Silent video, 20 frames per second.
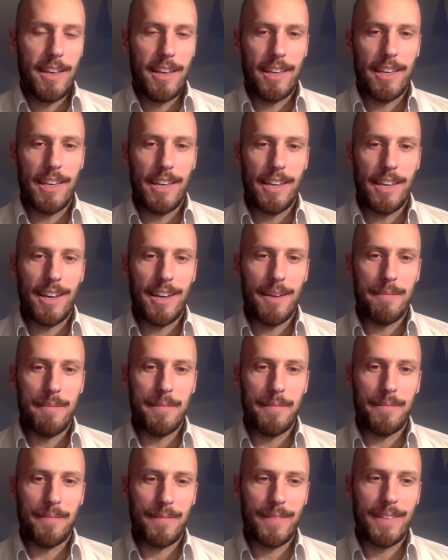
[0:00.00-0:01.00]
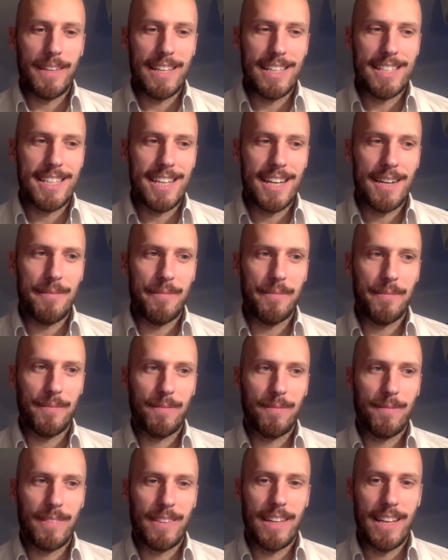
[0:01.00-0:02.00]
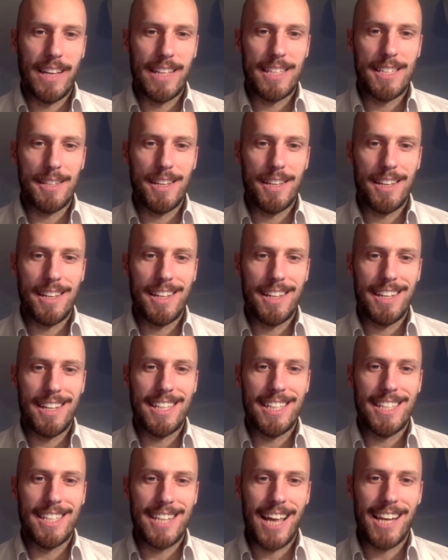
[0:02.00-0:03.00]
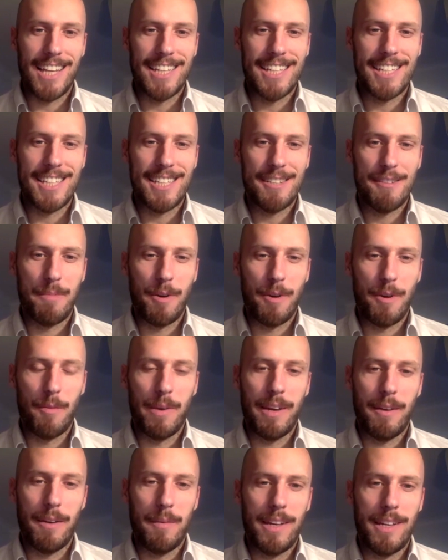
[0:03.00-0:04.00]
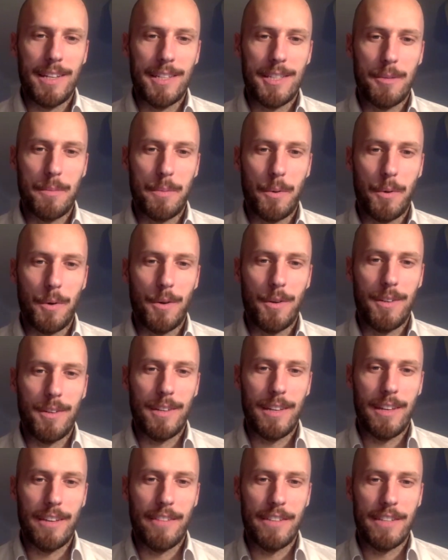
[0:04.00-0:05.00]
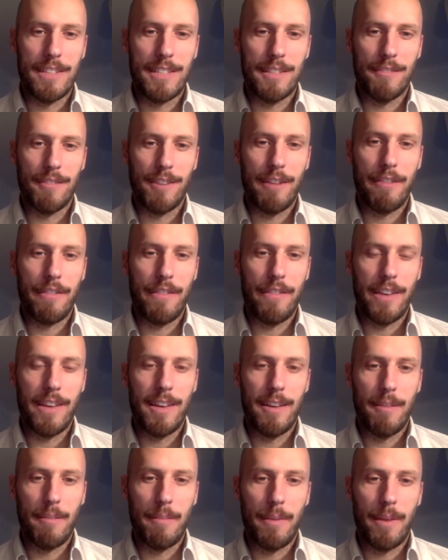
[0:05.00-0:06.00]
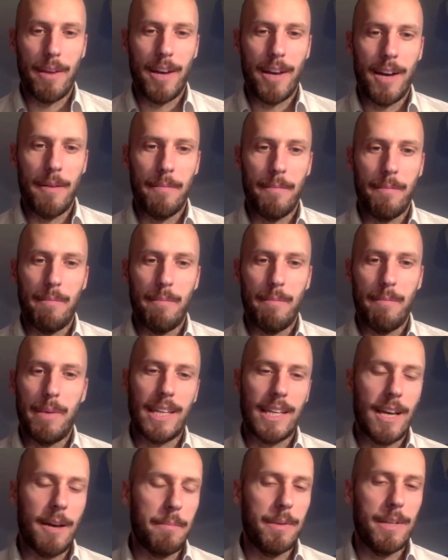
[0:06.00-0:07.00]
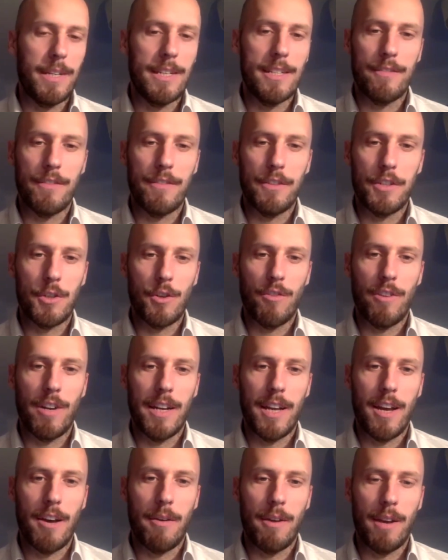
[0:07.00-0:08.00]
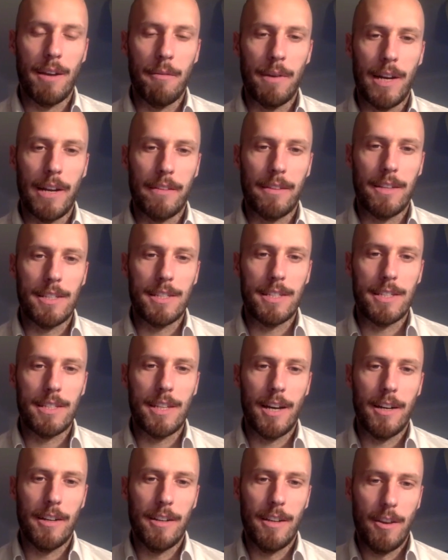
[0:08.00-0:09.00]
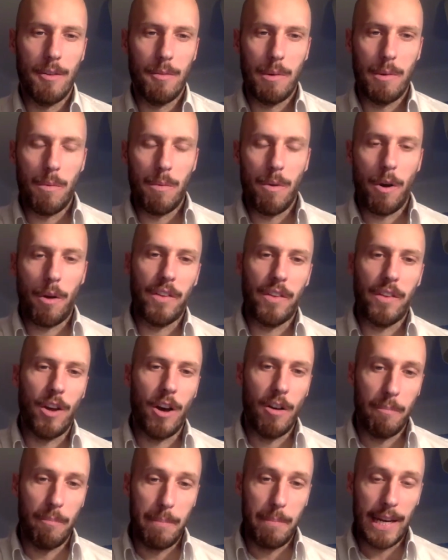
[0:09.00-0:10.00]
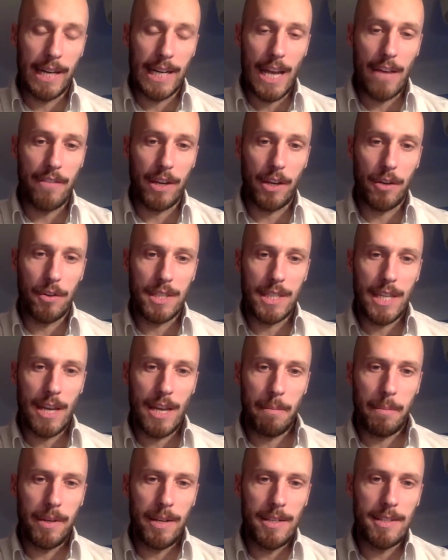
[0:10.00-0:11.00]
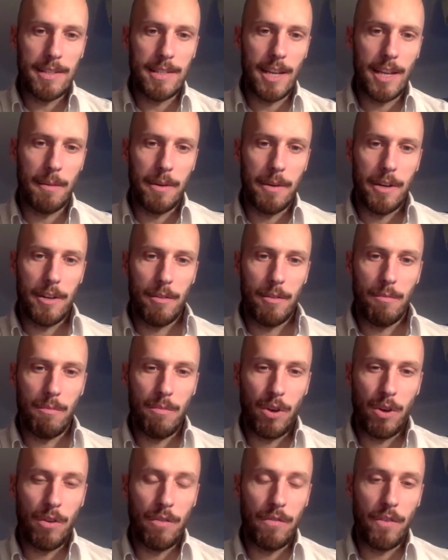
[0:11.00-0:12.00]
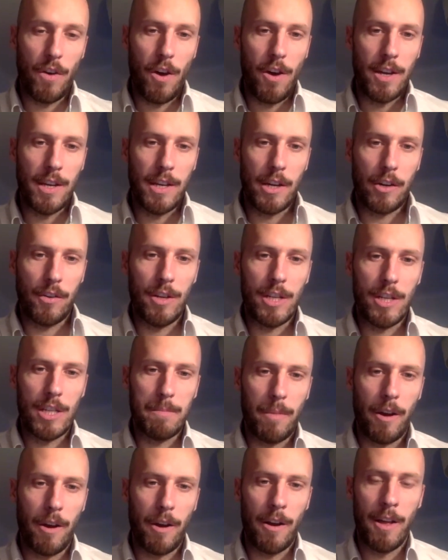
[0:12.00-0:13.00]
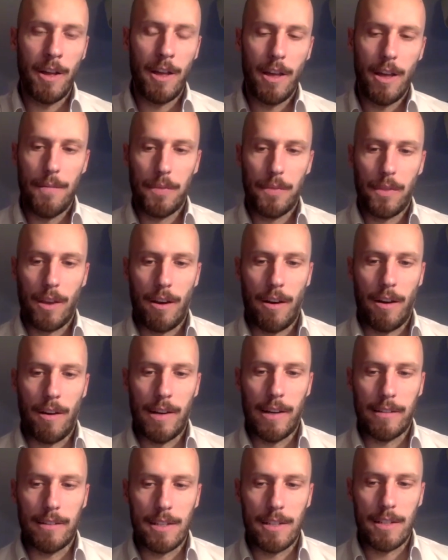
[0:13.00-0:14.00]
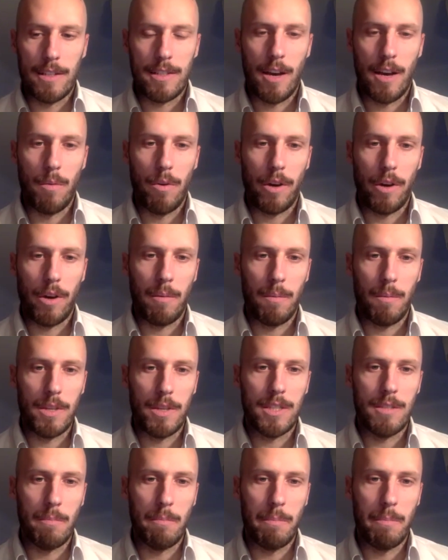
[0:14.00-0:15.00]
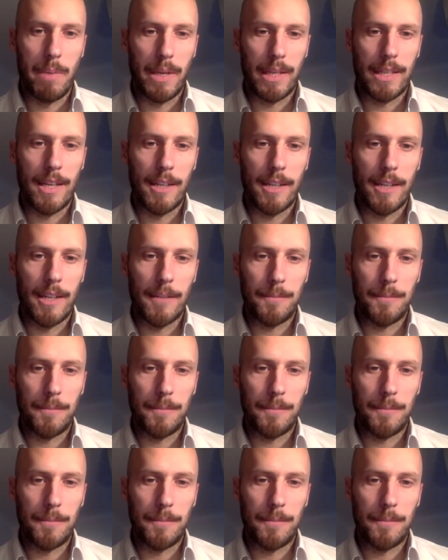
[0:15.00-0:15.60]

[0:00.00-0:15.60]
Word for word: the um, it's um it's a it's a challenge, but we, we can support if it's the right fit. But um, bigger companies for sure right now I would love to start we work with a lot of big leather goods companies that we're converting across, but I'd love to start working with some bigger